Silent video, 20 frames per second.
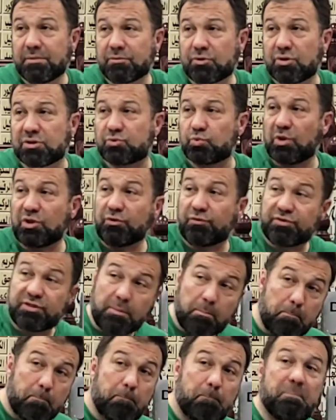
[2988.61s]
Because one of
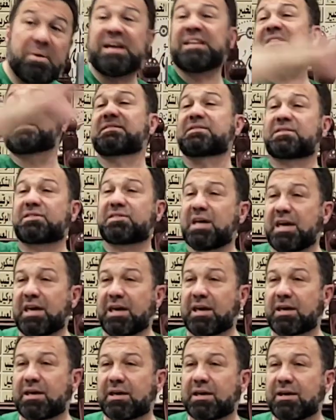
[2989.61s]
the best
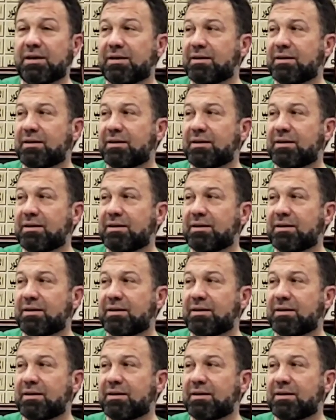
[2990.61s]
thing,